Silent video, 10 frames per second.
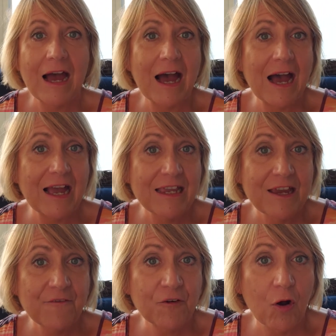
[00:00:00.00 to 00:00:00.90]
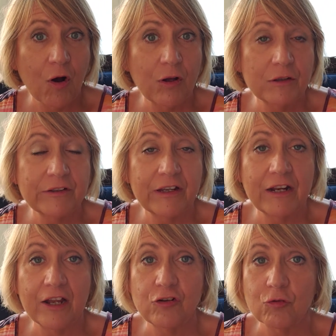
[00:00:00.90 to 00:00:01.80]
I have called it
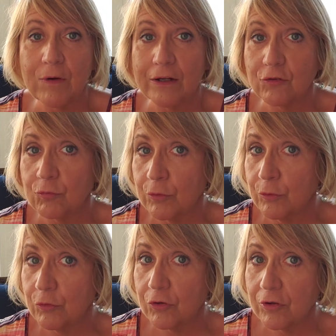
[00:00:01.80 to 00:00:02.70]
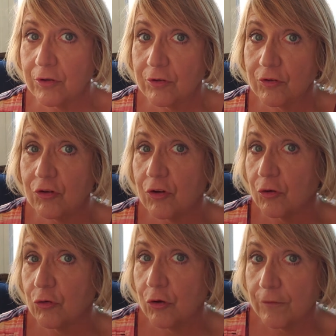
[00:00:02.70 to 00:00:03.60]
a direct route to your
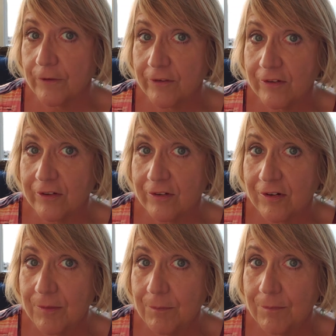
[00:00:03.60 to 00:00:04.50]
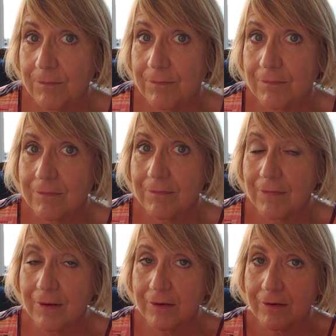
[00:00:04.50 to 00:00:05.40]
nervous system
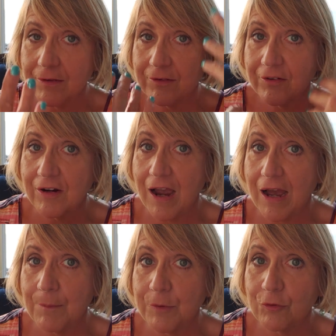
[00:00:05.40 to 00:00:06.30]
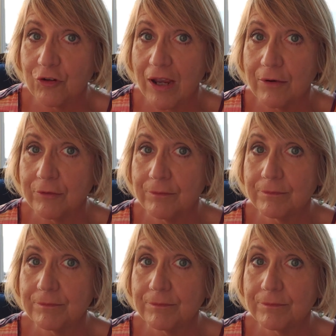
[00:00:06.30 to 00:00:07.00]
to calm you down.